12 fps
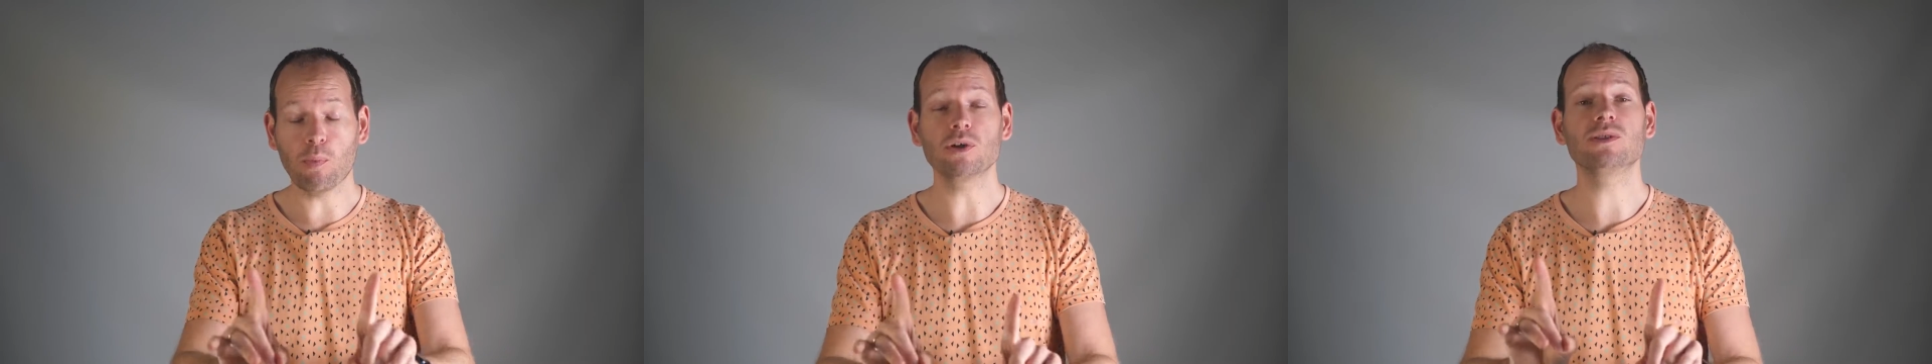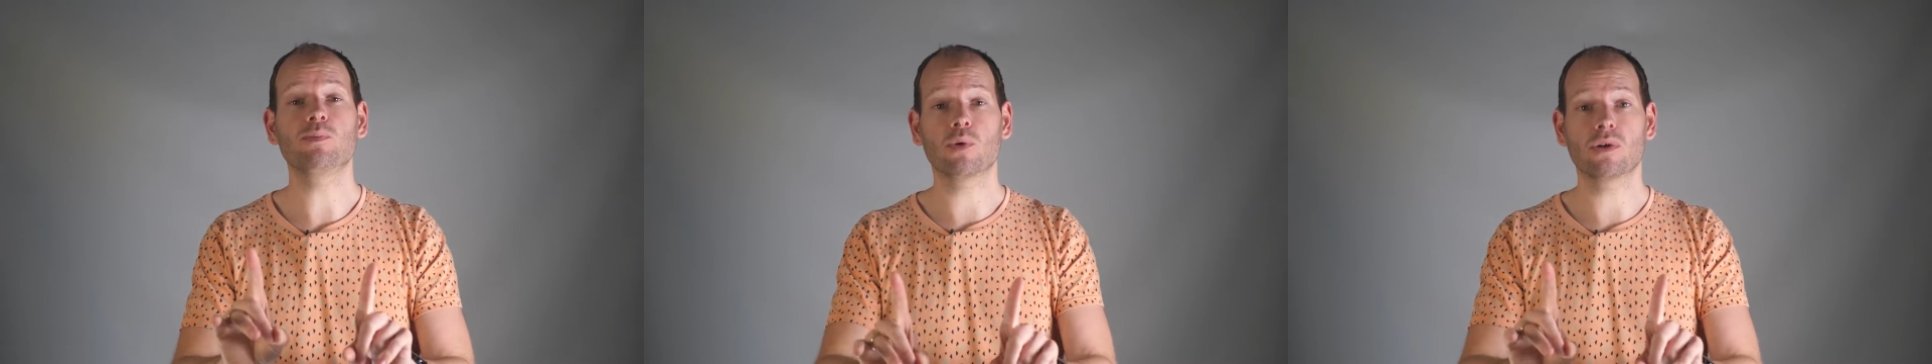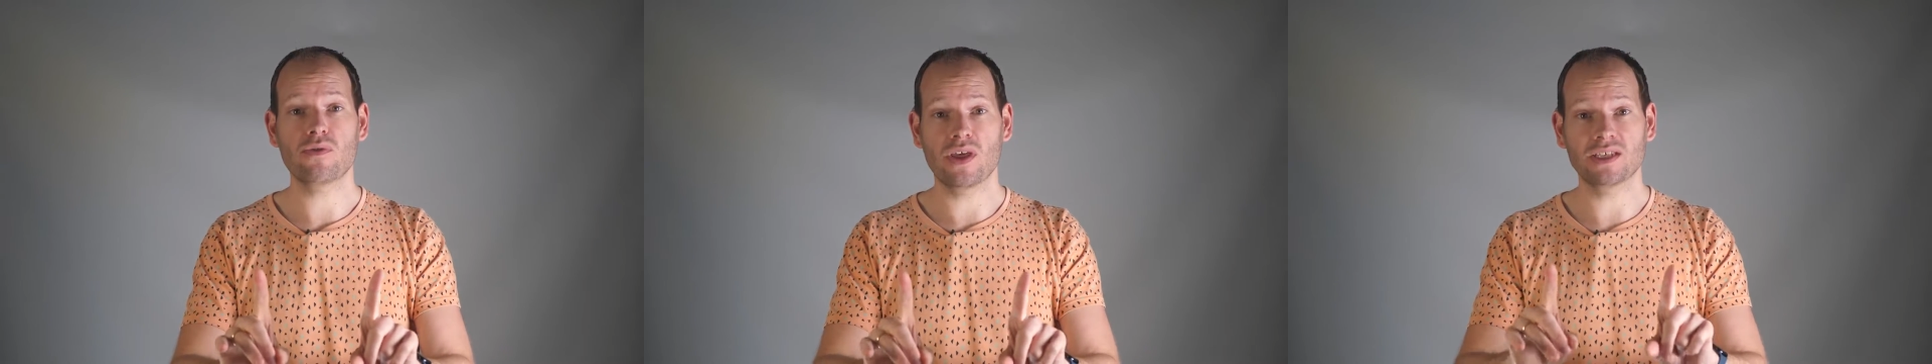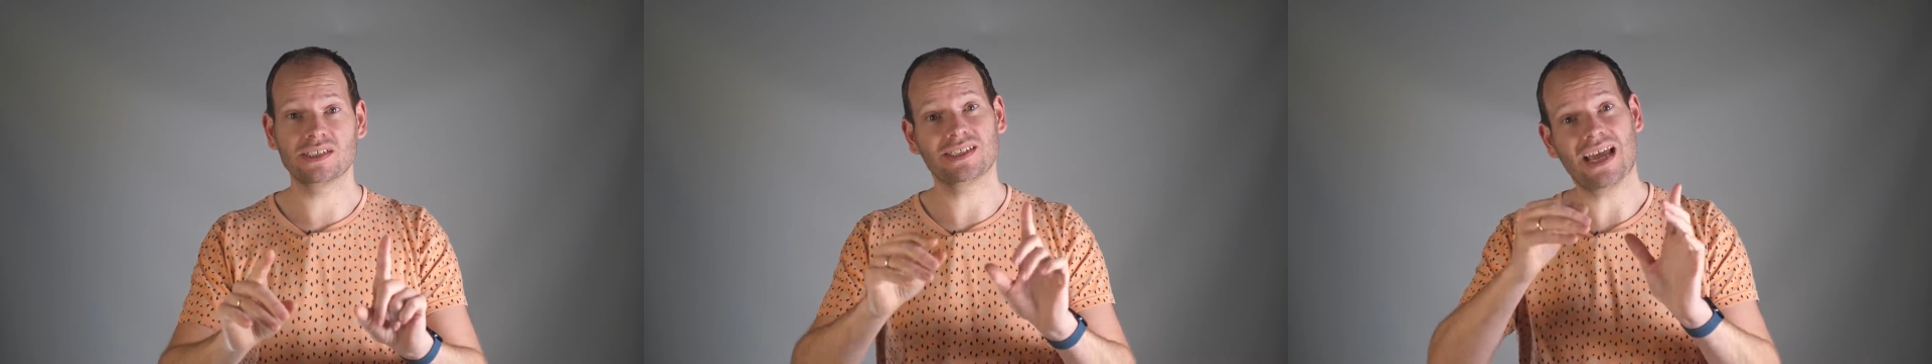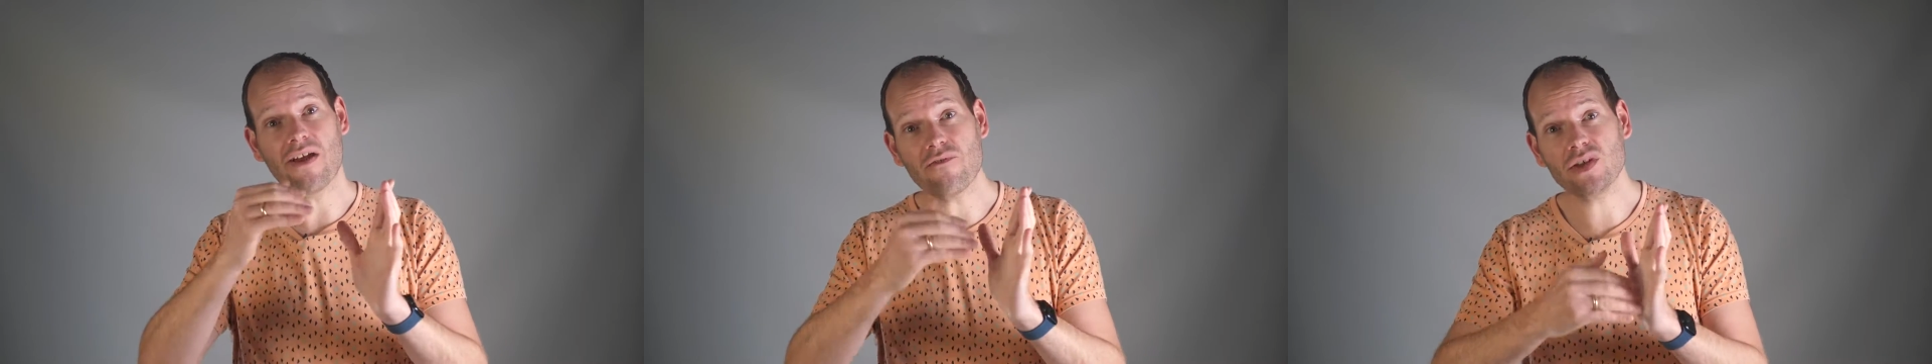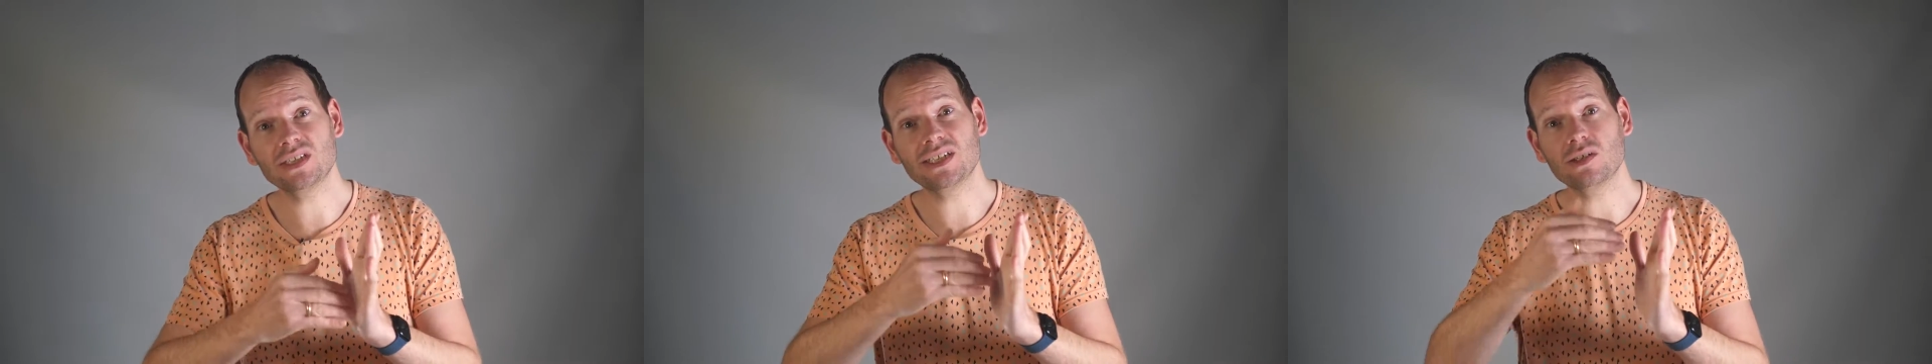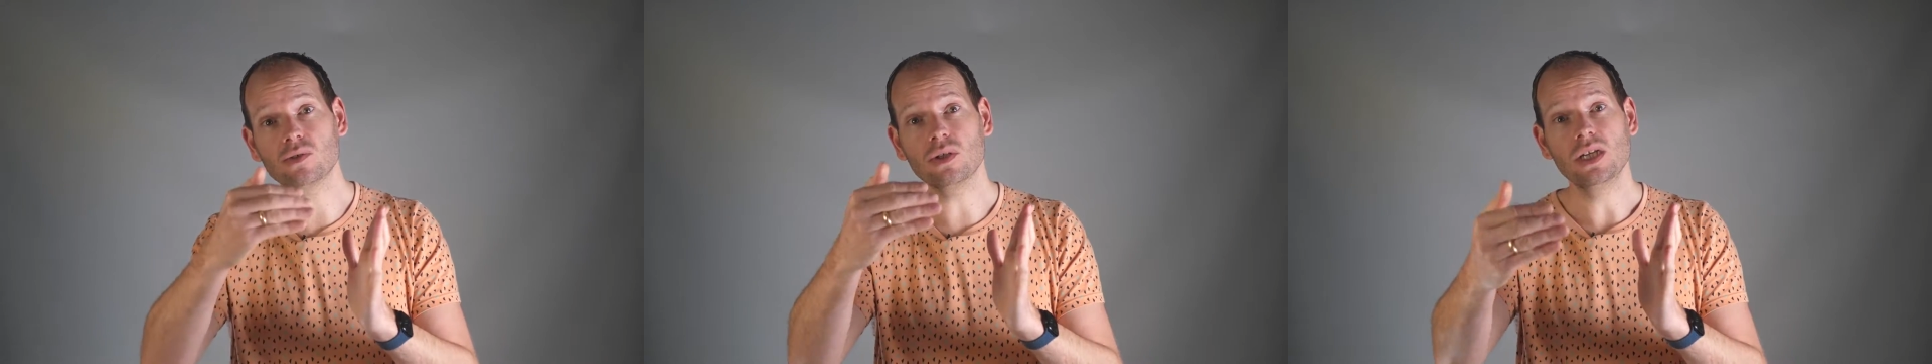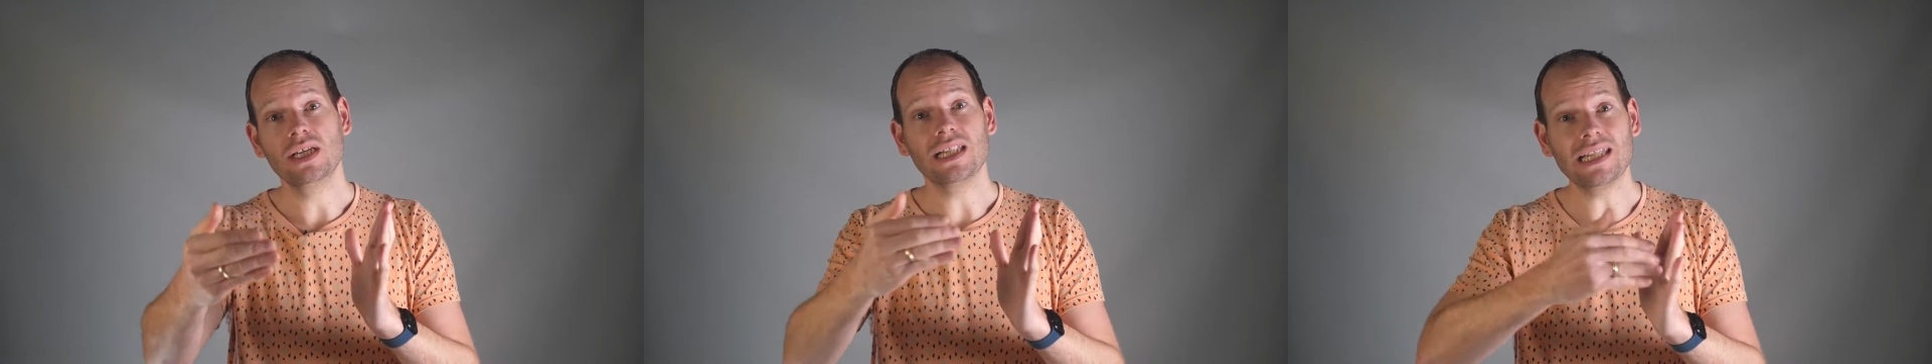most important things is every single